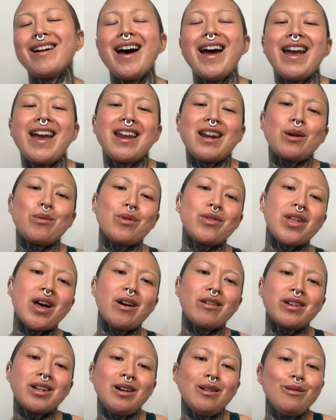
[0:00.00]
I ate it
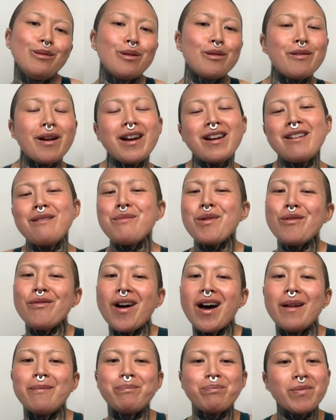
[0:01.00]
without guilt, we're ready to move
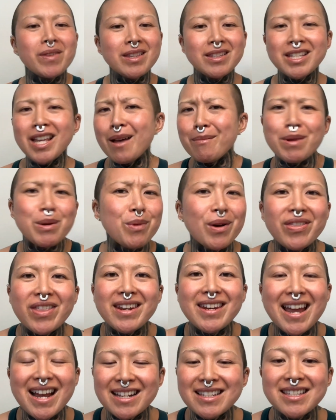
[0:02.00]
on. Tell me what the
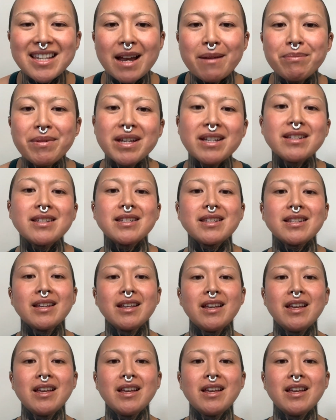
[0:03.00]
next step is.